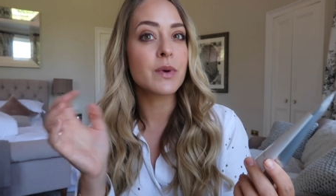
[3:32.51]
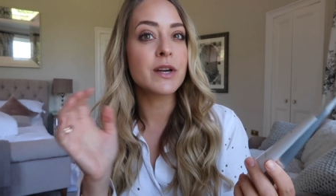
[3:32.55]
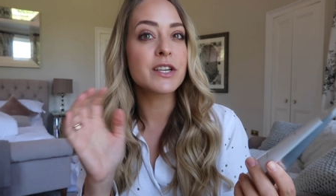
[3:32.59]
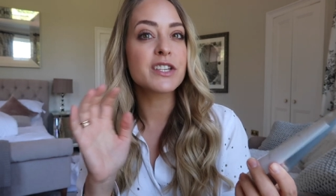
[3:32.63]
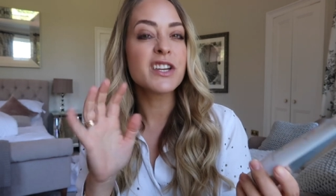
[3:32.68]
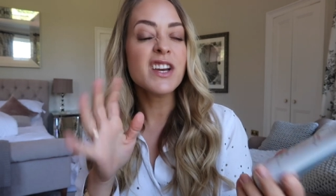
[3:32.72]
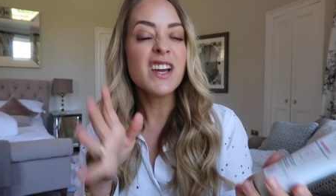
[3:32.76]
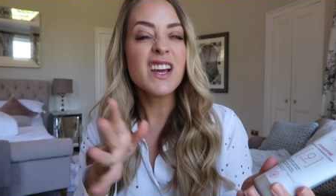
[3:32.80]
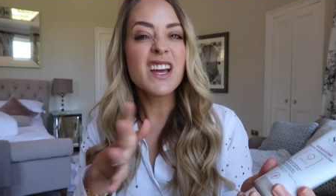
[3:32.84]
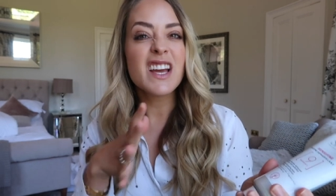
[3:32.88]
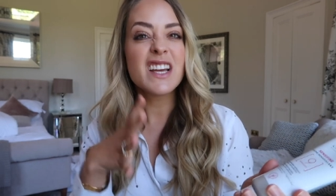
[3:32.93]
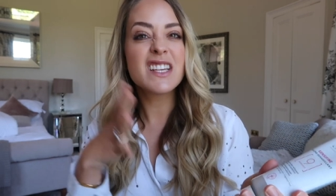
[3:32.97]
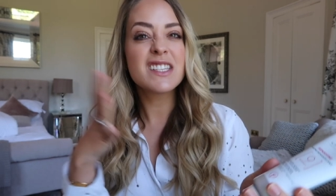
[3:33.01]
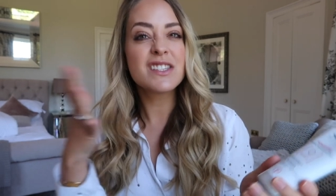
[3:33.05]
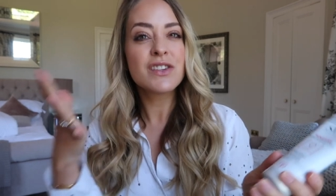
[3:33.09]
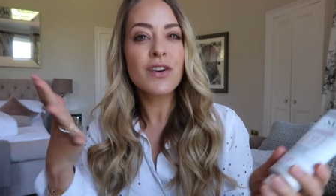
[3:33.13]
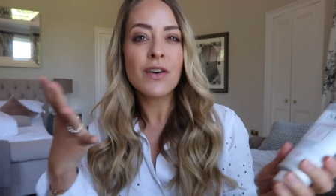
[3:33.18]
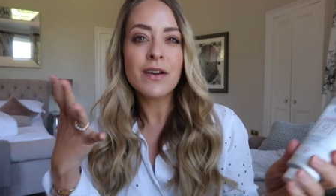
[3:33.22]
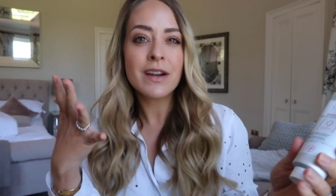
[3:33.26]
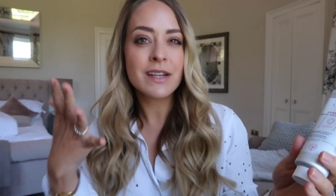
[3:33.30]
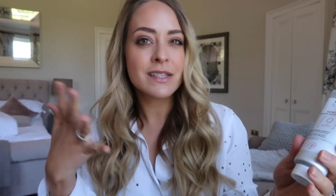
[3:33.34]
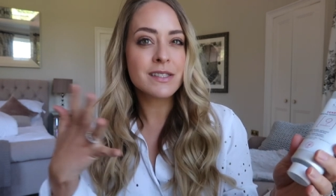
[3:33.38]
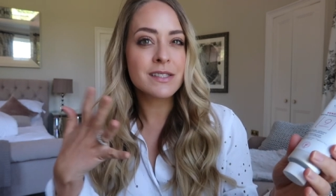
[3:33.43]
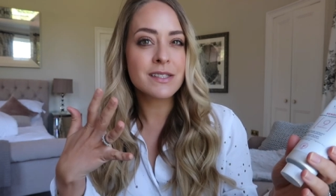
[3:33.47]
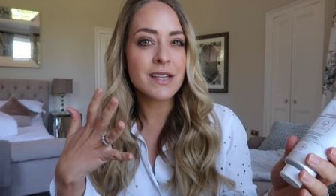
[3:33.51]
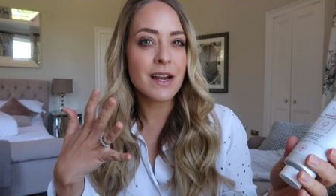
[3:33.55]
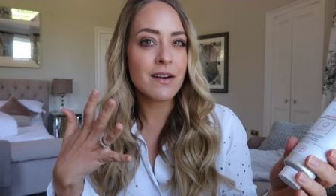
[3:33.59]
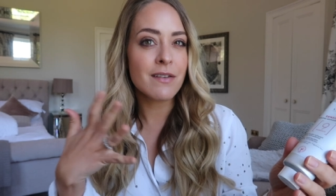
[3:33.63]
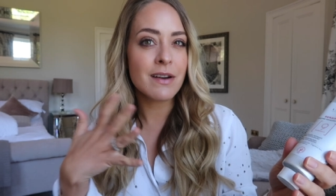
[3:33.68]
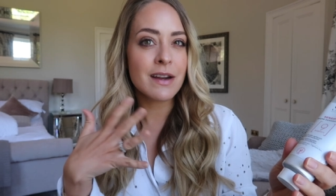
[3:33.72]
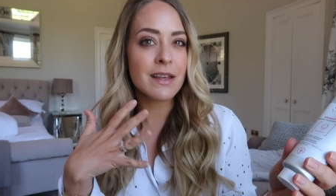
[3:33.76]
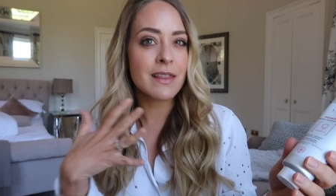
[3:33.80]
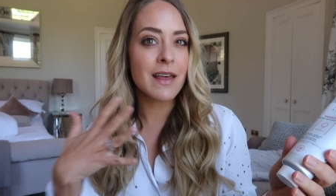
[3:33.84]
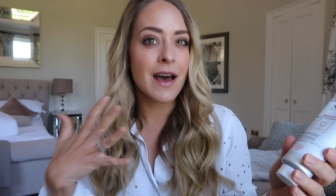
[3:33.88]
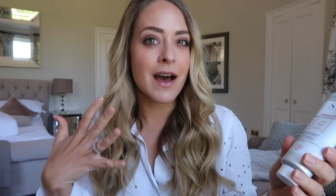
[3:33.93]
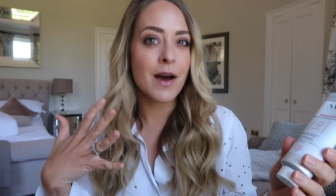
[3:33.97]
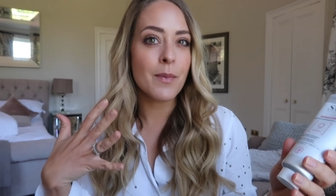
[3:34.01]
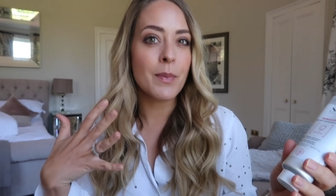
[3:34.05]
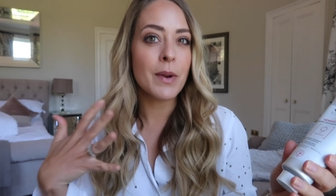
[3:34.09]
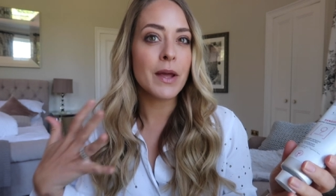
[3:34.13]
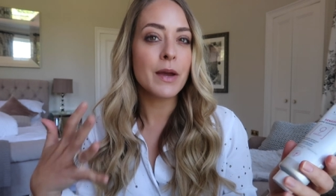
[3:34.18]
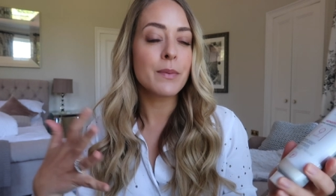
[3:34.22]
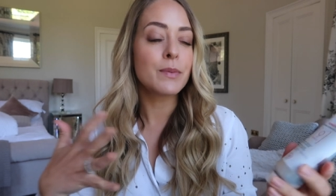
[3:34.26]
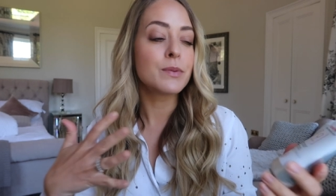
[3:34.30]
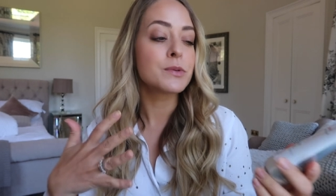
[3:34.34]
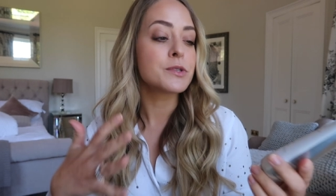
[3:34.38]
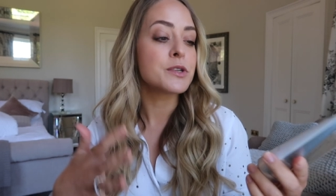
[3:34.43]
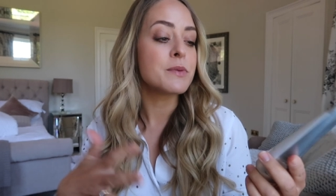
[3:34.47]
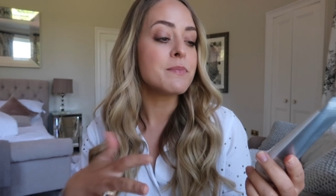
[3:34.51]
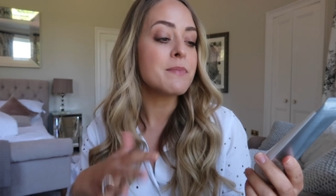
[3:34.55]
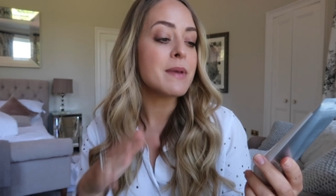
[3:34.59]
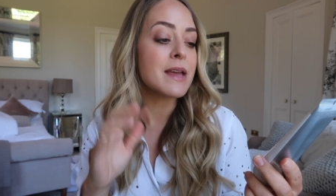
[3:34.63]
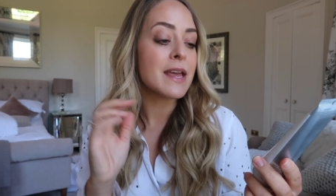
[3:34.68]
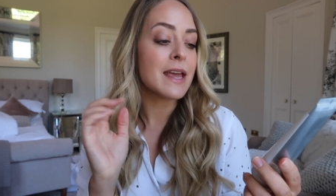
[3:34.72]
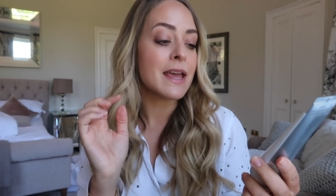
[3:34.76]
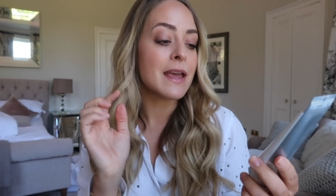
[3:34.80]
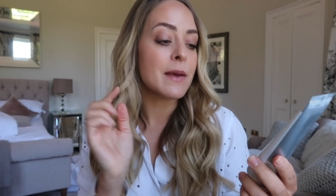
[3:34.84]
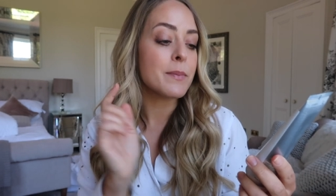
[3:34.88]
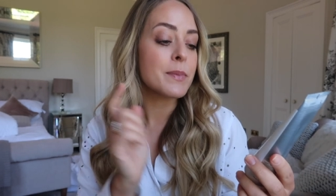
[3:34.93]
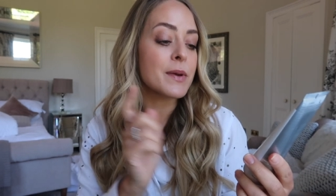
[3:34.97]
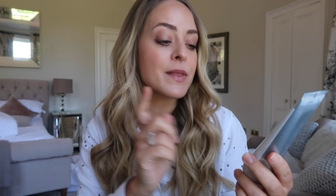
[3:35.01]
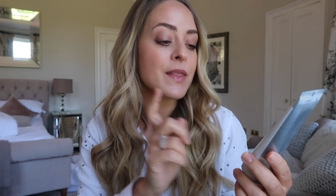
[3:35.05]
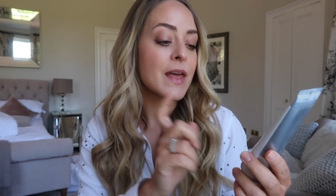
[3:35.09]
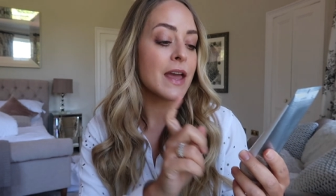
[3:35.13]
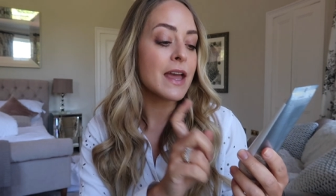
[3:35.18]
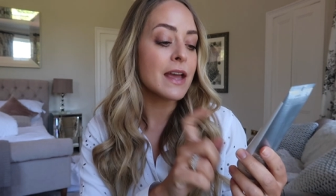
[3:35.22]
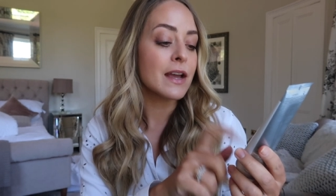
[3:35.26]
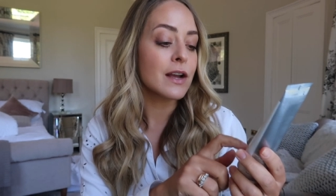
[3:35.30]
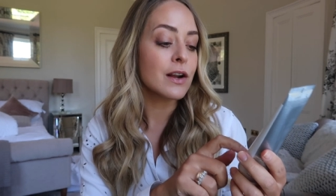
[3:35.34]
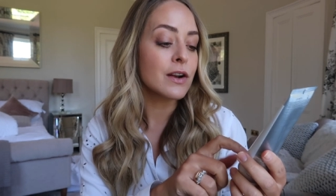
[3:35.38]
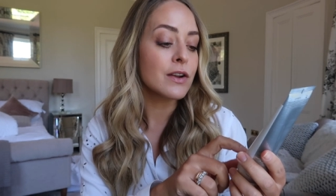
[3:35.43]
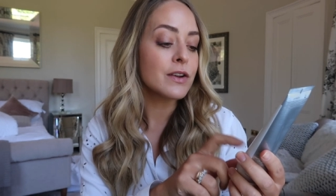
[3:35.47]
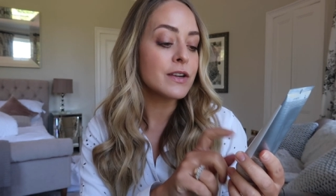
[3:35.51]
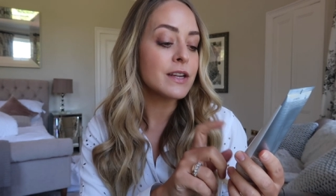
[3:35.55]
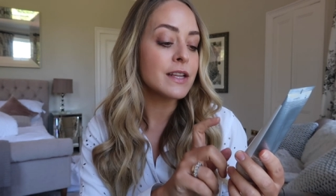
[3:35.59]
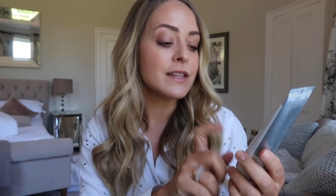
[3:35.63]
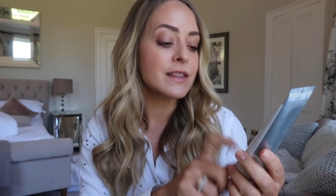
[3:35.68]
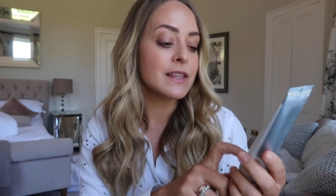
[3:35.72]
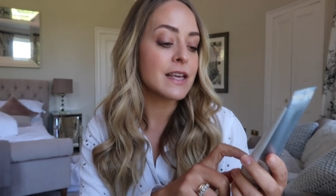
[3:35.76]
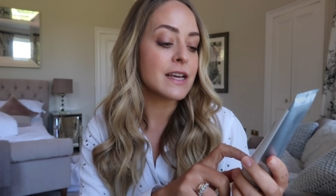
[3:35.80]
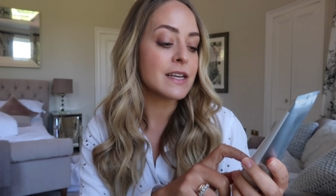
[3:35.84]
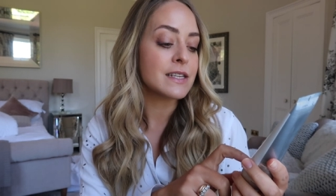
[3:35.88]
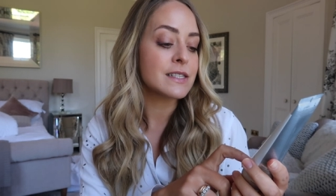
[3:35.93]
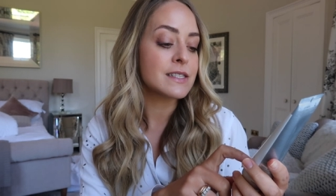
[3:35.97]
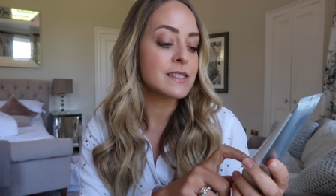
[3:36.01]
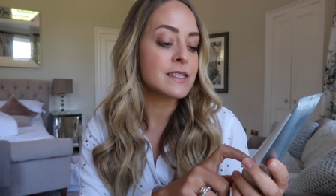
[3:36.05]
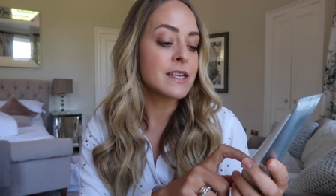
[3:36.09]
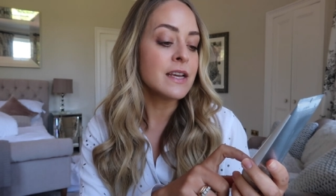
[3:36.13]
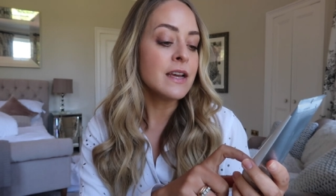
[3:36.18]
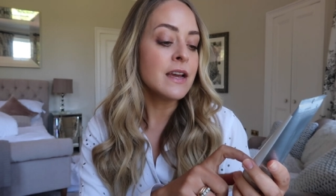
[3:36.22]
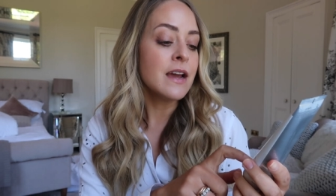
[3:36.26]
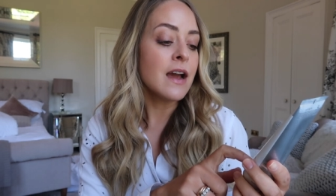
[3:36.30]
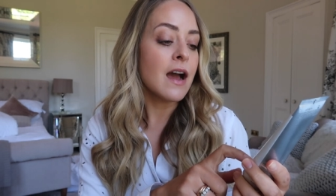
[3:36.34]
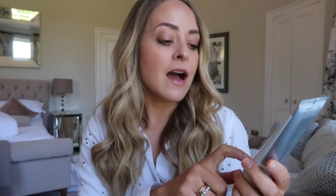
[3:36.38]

which is not necessarily that applicable to me, but they included this